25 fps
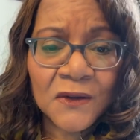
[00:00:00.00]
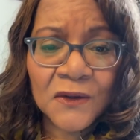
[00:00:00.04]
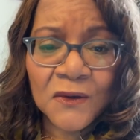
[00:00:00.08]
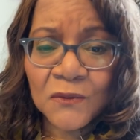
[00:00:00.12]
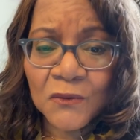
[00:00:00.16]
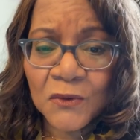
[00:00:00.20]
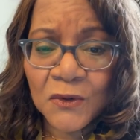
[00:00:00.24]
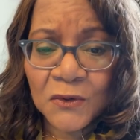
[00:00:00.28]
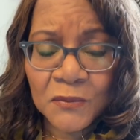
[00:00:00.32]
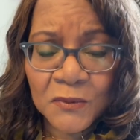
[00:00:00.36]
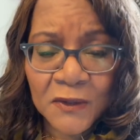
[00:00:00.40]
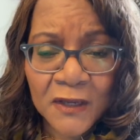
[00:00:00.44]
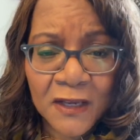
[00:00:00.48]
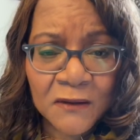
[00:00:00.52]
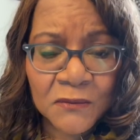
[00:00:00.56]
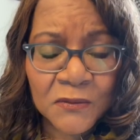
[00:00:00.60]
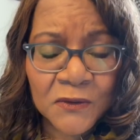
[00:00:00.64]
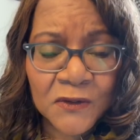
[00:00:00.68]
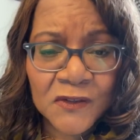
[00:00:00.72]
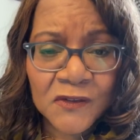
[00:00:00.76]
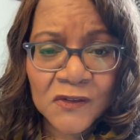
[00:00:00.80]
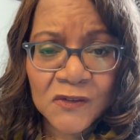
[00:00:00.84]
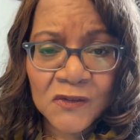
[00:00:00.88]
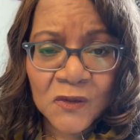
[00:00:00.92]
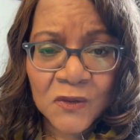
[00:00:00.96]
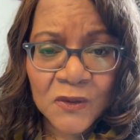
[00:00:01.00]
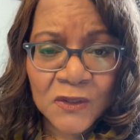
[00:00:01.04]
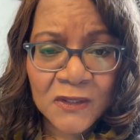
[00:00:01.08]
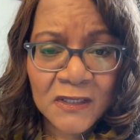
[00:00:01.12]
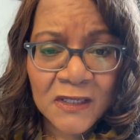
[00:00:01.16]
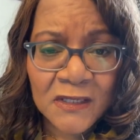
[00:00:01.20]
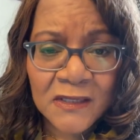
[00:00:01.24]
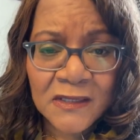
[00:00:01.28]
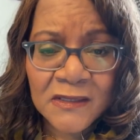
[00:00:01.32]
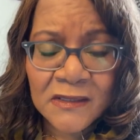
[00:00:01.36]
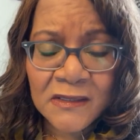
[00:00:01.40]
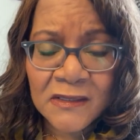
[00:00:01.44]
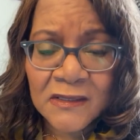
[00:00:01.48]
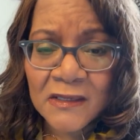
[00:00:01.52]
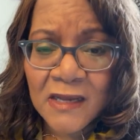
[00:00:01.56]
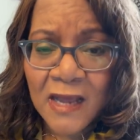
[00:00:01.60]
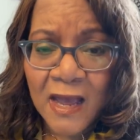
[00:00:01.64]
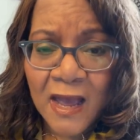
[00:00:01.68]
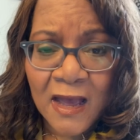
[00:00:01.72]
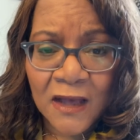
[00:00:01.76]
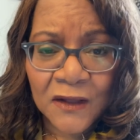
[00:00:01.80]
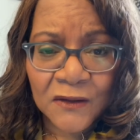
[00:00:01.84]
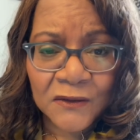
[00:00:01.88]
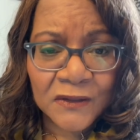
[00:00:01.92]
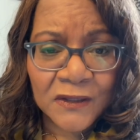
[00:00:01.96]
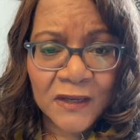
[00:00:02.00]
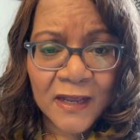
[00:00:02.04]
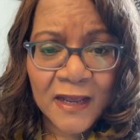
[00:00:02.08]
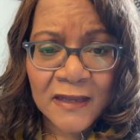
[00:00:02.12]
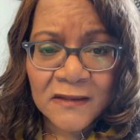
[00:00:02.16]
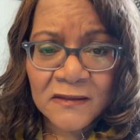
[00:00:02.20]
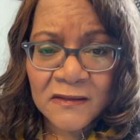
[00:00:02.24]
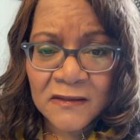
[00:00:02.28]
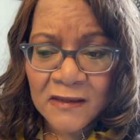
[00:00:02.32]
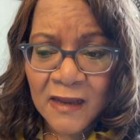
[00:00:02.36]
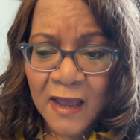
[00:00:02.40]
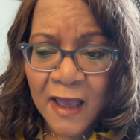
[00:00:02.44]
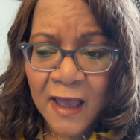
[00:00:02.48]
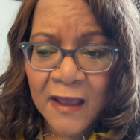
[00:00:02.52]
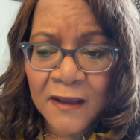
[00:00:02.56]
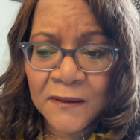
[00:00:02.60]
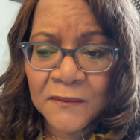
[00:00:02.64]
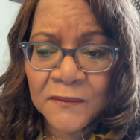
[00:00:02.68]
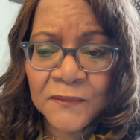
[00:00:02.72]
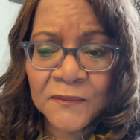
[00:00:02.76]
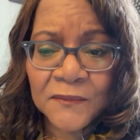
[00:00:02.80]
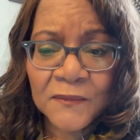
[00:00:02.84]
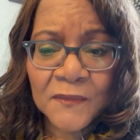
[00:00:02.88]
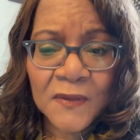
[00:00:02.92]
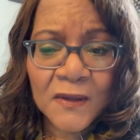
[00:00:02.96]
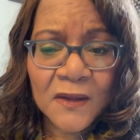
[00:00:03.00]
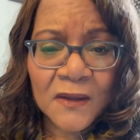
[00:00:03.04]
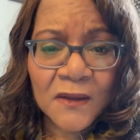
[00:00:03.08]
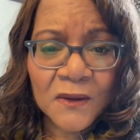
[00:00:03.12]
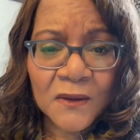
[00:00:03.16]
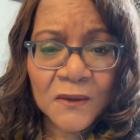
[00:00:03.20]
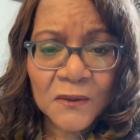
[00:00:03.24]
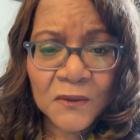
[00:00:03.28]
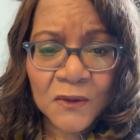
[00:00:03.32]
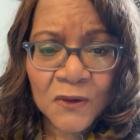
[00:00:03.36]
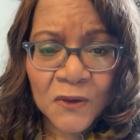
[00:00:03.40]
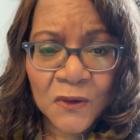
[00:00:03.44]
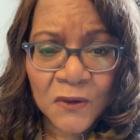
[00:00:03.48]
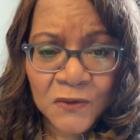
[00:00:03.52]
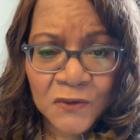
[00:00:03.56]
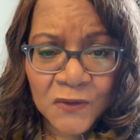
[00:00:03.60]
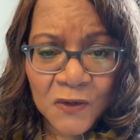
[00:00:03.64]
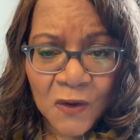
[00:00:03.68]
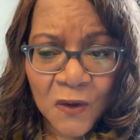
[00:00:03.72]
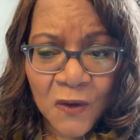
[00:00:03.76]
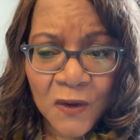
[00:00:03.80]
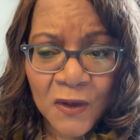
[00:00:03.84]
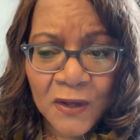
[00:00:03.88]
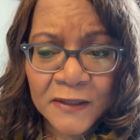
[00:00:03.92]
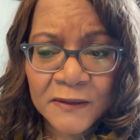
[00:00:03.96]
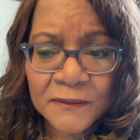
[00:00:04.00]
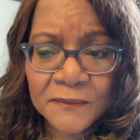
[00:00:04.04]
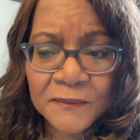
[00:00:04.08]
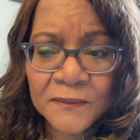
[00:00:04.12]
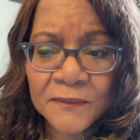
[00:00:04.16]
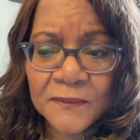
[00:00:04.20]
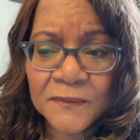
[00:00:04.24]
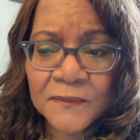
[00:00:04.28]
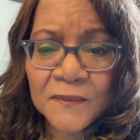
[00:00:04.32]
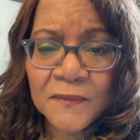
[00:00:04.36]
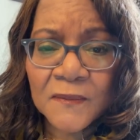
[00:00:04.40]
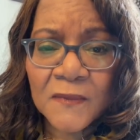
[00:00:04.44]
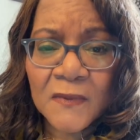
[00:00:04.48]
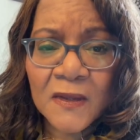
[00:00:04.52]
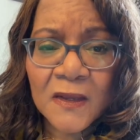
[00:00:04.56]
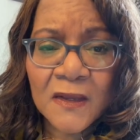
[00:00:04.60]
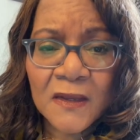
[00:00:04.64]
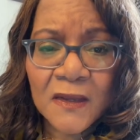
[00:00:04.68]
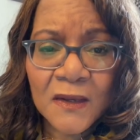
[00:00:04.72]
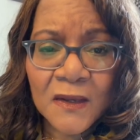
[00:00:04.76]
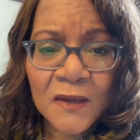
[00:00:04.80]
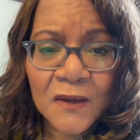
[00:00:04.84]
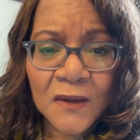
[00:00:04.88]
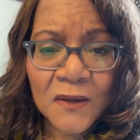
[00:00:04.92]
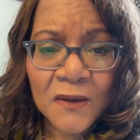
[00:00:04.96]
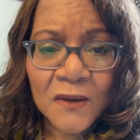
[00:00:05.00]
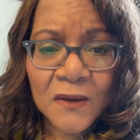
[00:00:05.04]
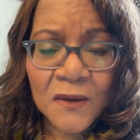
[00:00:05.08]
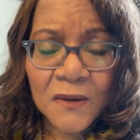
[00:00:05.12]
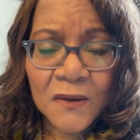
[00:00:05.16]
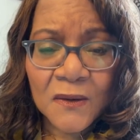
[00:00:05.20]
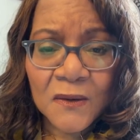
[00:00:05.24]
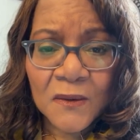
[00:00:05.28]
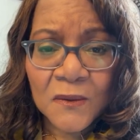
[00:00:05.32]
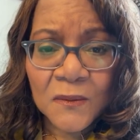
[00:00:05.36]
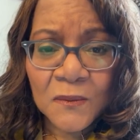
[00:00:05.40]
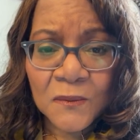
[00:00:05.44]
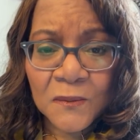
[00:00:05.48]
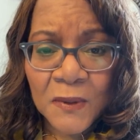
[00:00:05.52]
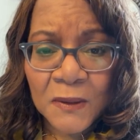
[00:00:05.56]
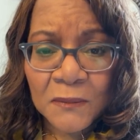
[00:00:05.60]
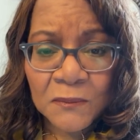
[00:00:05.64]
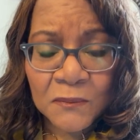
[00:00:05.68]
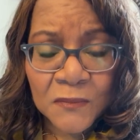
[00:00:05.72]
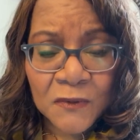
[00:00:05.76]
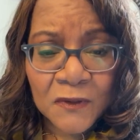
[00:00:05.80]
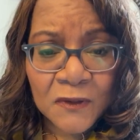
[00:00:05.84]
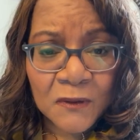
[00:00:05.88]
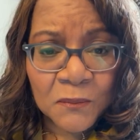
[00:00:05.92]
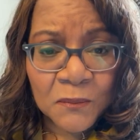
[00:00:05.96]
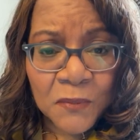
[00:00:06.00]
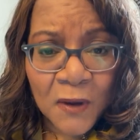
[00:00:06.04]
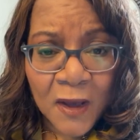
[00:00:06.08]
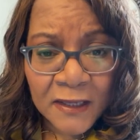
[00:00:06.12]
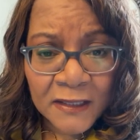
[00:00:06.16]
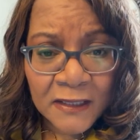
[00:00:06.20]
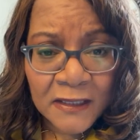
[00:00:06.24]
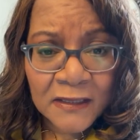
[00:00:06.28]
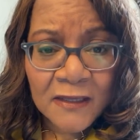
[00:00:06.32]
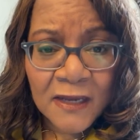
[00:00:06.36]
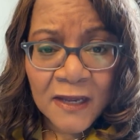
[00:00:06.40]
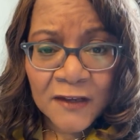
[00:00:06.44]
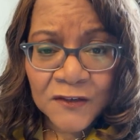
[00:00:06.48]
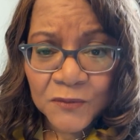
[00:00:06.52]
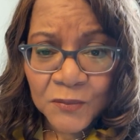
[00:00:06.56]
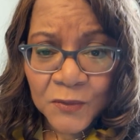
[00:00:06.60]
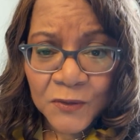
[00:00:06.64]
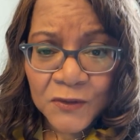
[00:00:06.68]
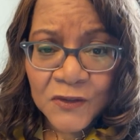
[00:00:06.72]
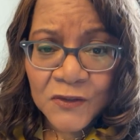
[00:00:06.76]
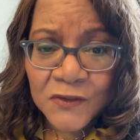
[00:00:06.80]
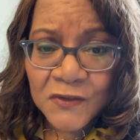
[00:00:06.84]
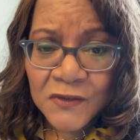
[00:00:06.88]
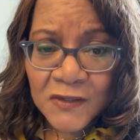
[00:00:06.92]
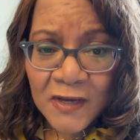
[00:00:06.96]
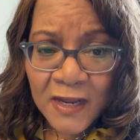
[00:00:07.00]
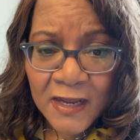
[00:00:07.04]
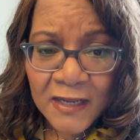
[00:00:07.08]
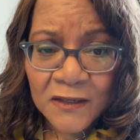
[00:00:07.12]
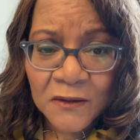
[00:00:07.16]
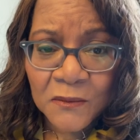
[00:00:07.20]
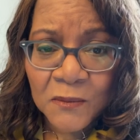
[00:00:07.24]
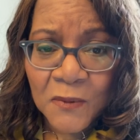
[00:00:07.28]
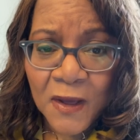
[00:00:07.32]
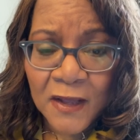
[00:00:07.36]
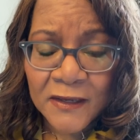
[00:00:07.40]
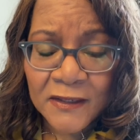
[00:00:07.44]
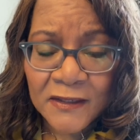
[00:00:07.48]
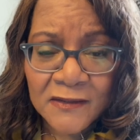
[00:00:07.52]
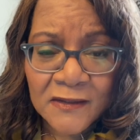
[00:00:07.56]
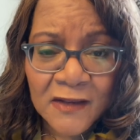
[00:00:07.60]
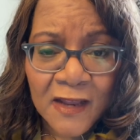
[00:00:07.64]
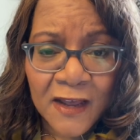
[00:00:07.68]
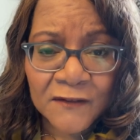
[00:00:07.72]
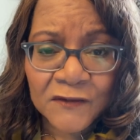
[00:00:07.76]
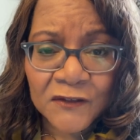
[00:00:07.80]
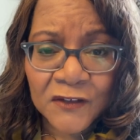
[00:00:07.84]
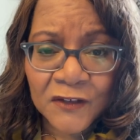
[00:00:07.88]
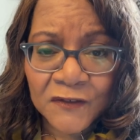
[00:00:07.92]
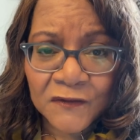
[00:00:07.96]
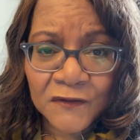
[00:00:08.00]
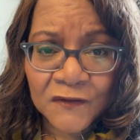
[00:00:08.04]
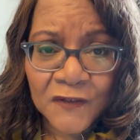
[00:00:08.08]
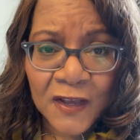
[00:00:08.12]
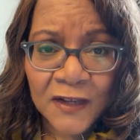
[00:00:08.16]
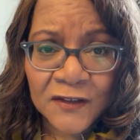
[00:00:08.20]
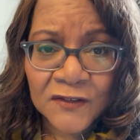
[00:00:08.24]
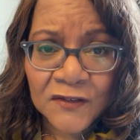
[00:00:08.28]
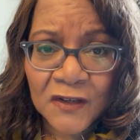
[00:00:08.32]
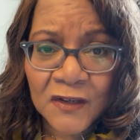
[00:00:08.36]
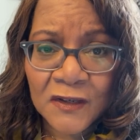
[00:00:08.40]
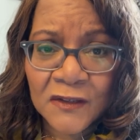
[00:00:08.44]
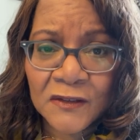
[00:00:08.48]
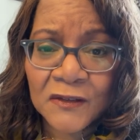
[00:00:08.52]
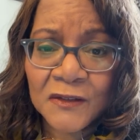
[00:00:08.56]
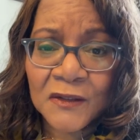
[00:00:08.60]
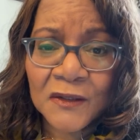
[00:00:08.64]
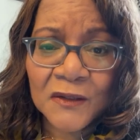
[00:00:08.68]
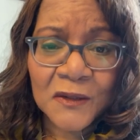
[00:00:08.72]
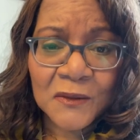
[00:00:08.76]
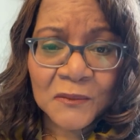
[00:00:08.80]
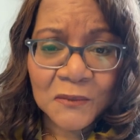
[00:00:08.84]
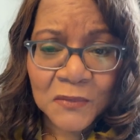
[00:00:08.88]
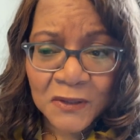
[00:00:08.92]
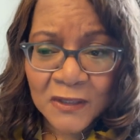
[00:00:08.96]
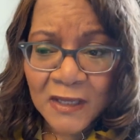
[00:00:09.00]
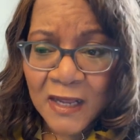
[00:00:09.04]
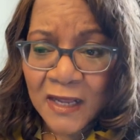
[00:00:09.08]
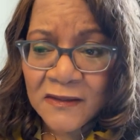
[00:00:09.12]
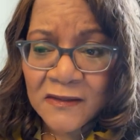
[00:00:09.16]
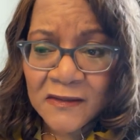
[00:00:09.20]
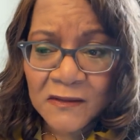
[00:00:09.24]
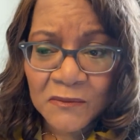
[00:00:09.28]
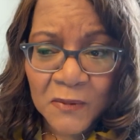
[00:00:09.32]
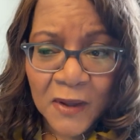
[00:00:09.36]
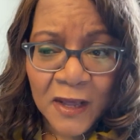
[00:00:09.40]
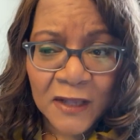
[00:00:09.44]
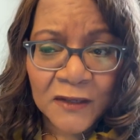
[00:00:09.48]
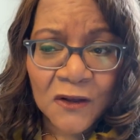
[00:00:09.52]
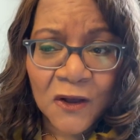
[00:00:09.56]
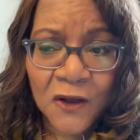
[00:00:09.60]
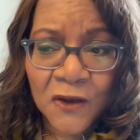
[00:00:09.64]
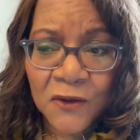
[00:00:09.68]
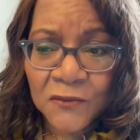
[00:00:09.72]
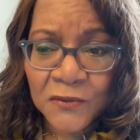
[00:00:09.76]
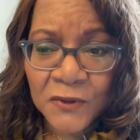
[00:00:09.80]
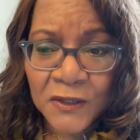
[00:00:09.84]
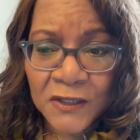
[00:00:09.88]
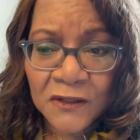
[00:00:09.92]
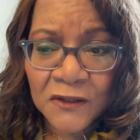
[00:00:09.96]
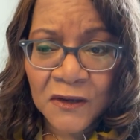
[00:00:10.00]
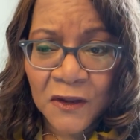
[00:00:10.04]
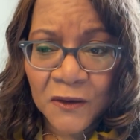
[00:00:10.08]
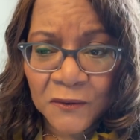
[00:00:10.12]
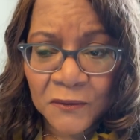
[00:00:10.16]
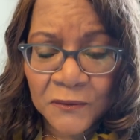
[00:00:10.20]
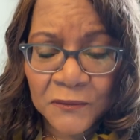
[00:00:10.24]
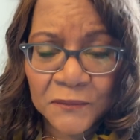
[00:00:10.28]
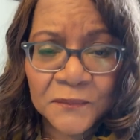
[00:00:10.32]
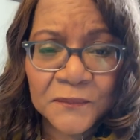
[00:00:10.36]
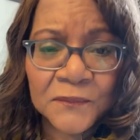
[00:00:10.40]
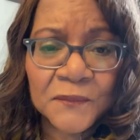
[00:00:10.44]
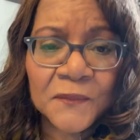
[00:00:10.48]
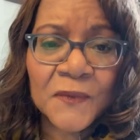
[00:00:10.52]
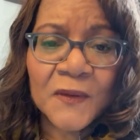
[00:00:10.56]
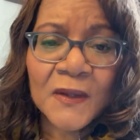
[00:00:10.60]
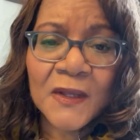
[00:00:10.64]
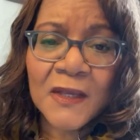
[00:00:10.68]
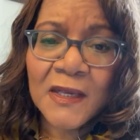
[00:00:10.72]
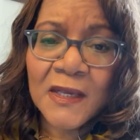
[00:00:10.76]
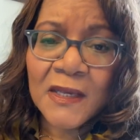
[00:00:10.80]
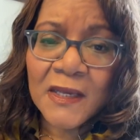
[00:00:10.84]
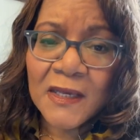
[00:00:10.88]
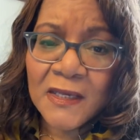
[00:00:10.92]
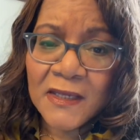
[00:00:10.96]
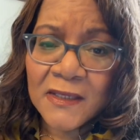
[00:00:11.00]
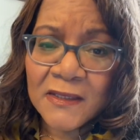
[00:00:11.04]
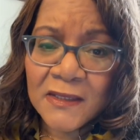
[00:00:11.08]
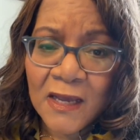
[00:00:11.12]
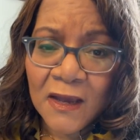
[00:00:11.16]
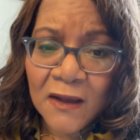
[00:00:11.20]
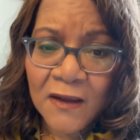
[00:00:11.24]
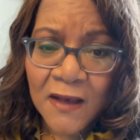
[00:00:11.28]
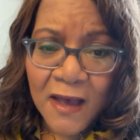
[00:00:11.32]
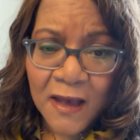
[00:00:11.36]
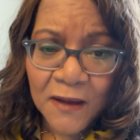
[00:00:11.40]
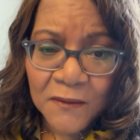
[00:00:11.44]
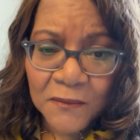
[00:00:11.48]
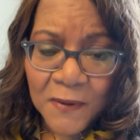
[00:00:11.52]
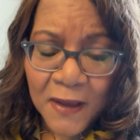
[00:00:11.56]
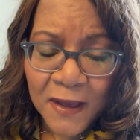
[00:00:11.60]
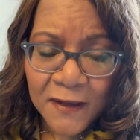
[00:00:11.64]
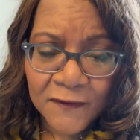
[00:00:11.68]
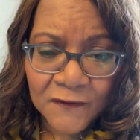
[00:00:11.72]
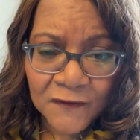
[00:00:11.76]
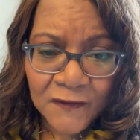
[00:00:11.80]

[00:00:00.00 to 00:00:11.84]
We'll be able to sort this out as time goes on. But the body does produce antibodies after infection, but that's about all we know. Now, how about